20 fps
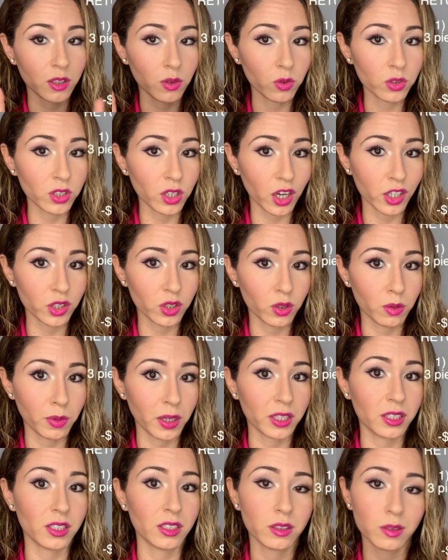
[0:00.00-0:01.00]
They won't talk to you
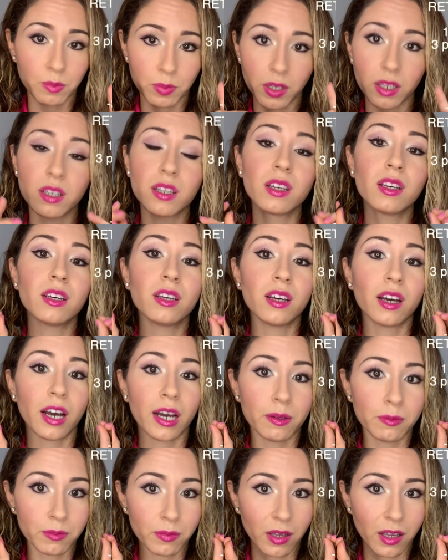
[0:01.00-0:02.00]
about this, but
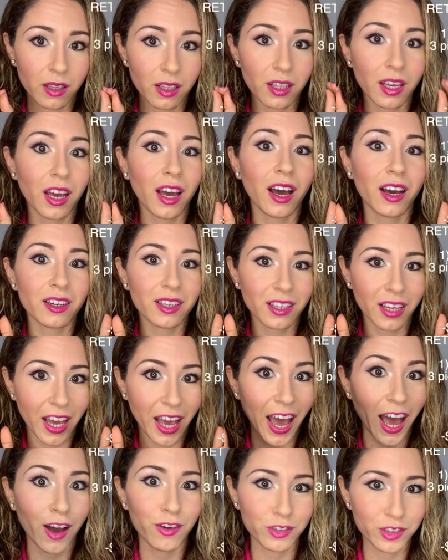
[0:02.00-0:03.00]
I'm, I
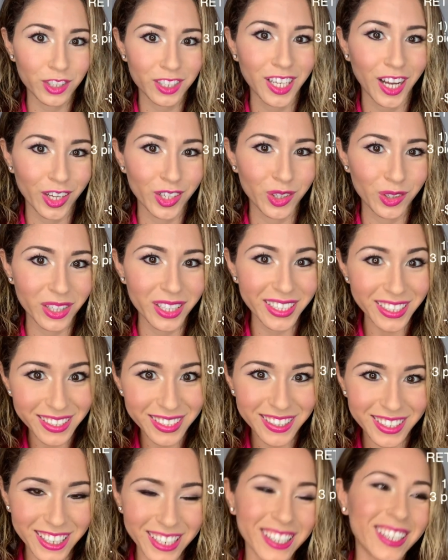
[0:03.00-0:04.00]
have to tell you this.
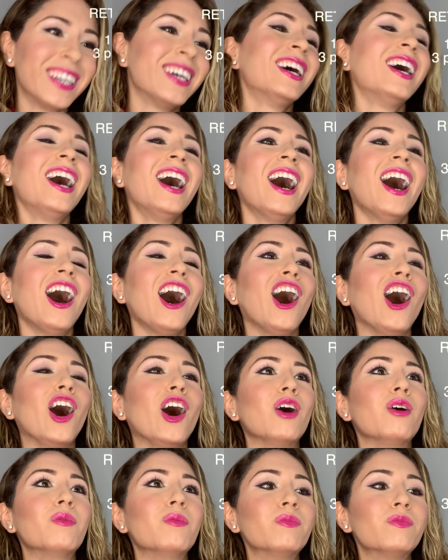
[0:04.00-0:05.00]

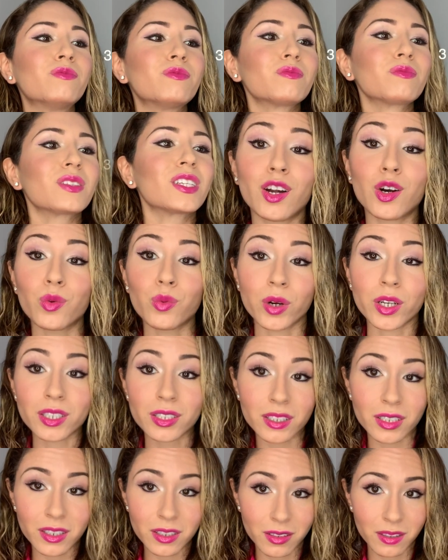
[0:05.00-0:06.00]
um, a lot of
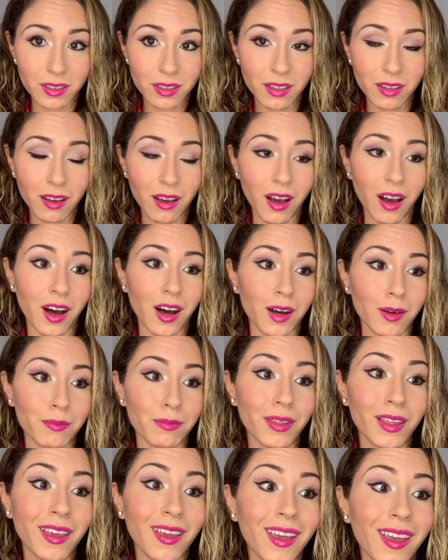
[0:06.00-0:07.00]
risk
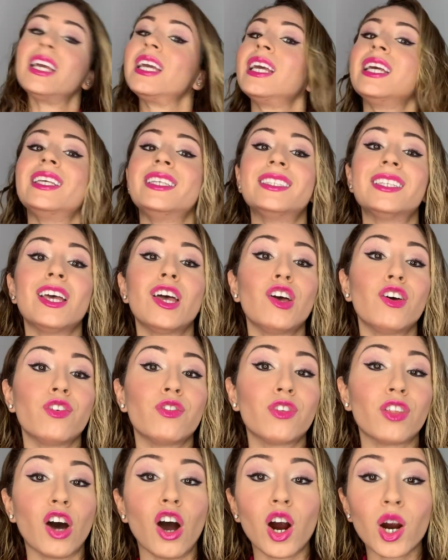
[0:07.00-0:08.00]
um, is
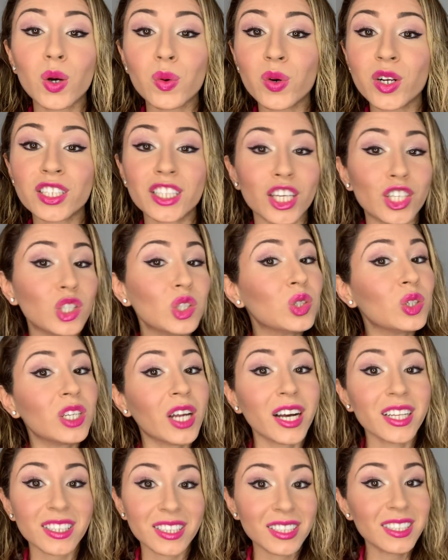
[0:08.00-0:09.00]
the artwork that you do
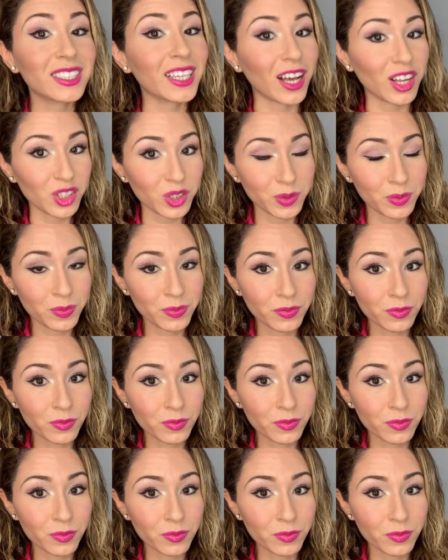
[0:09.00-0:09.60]
not sell.